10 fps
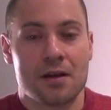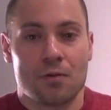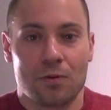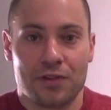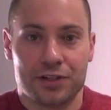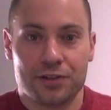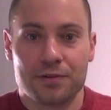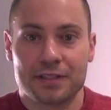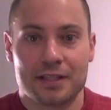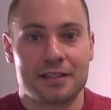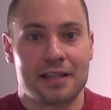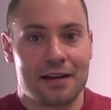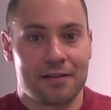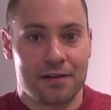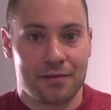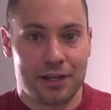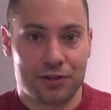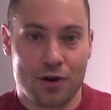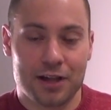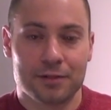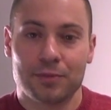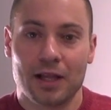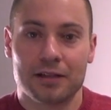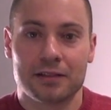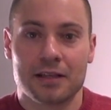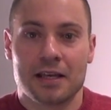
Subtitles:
What they do is they draw some blood,